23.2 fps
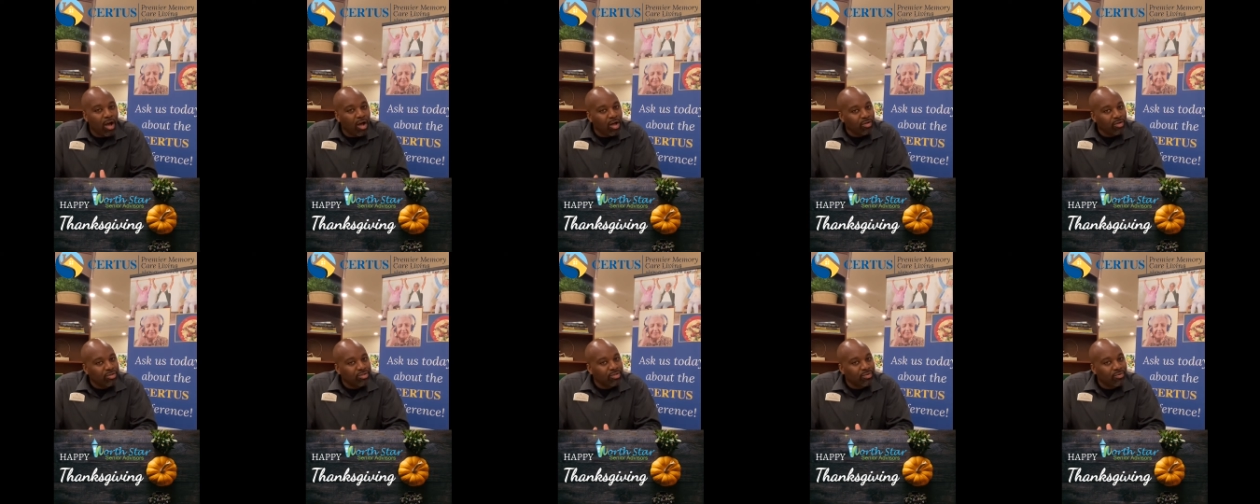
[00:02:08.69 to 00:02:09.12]

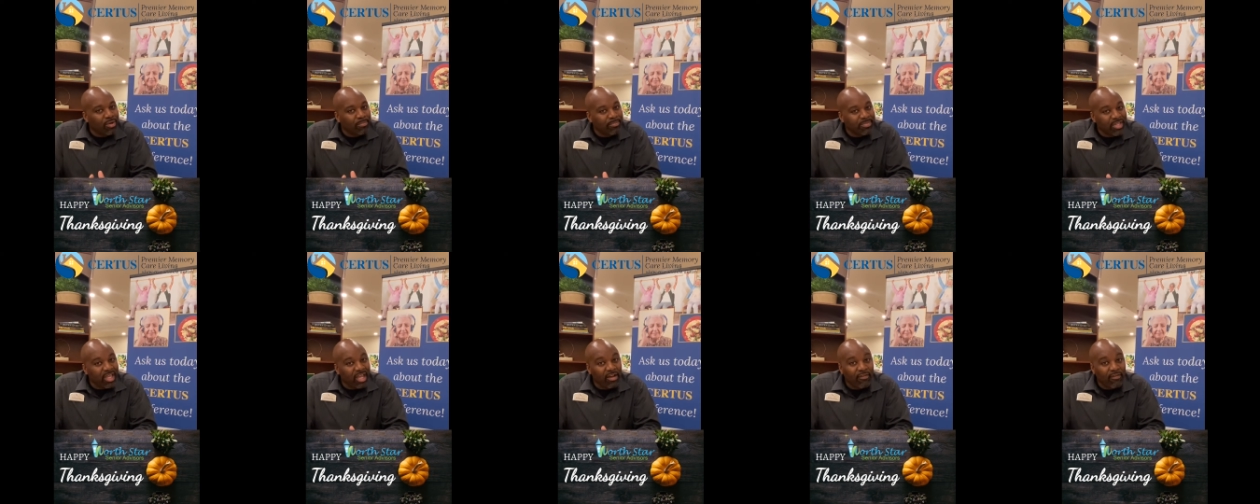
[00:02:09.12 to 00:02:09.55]
Also,
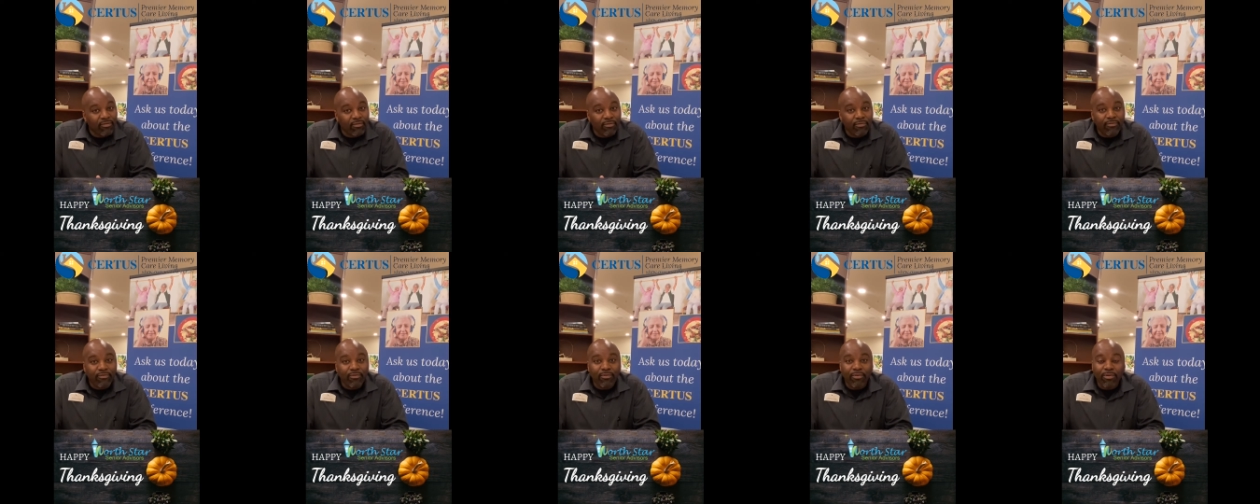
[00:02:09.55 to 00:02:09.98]
I'm
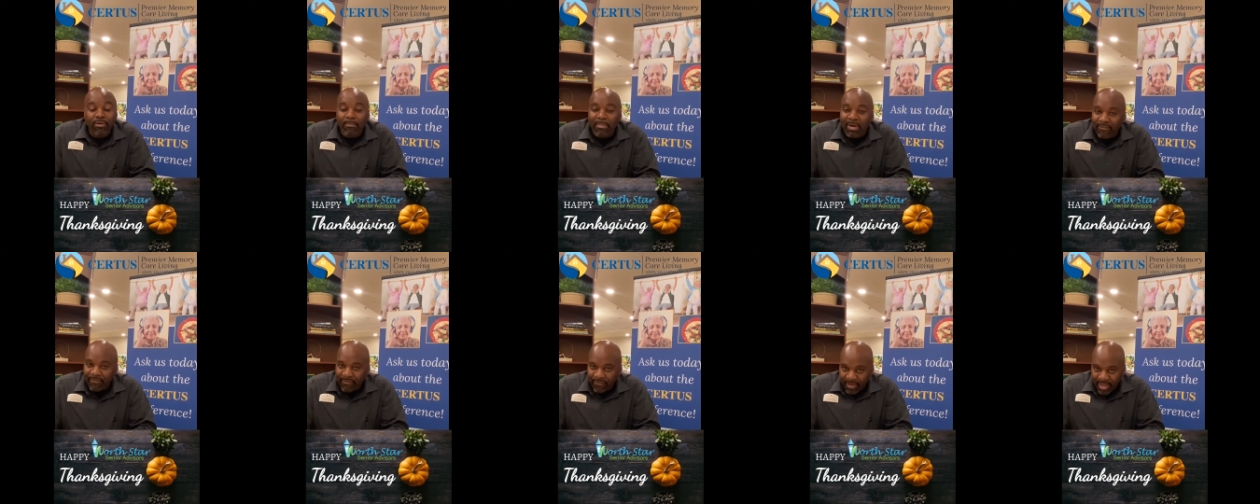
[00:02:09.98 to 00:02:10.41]
thankful for
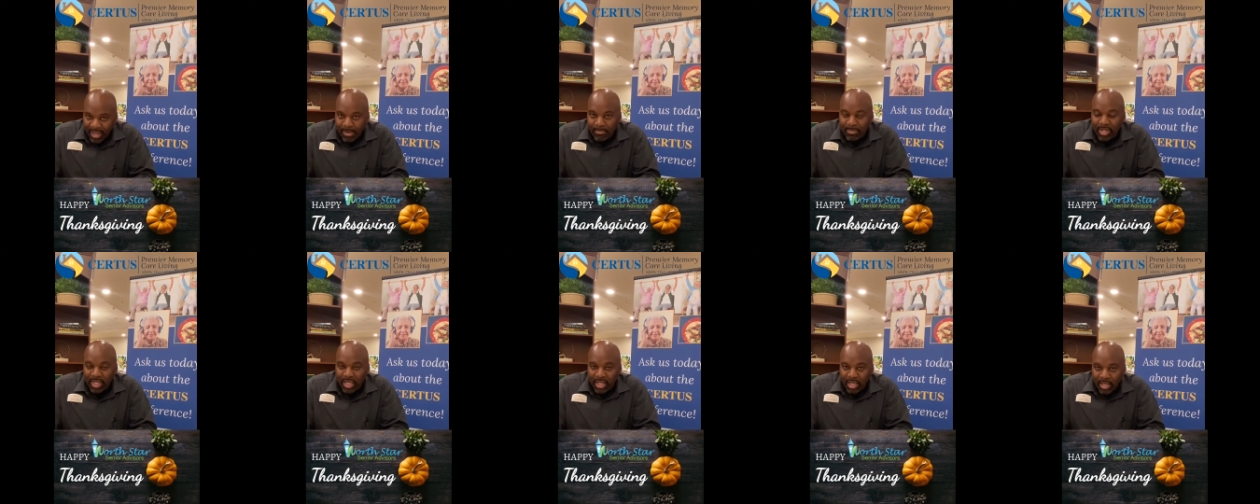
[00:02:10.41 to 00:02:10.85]
my
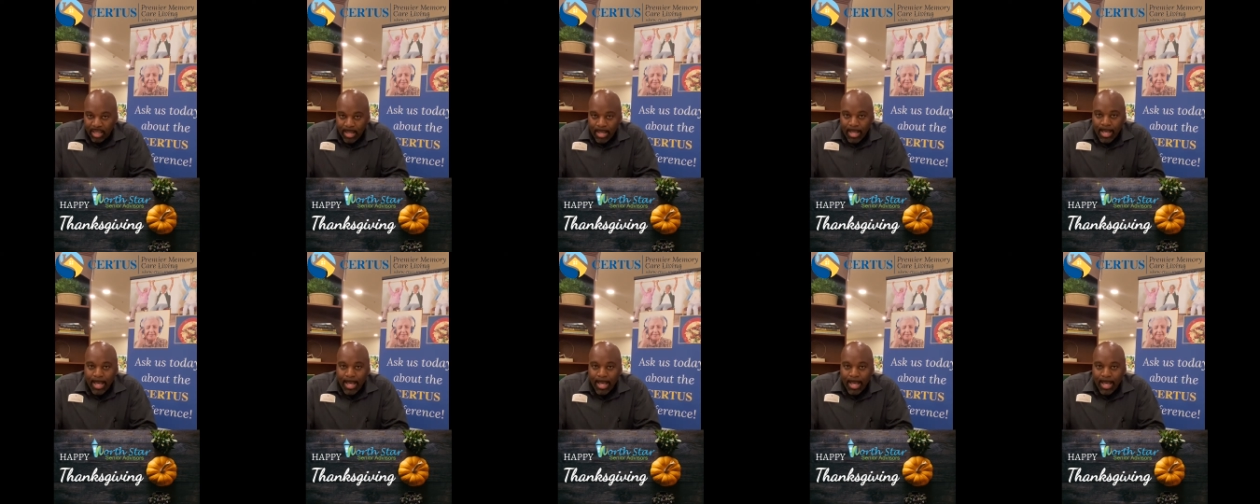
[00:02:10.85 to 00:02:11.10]
family.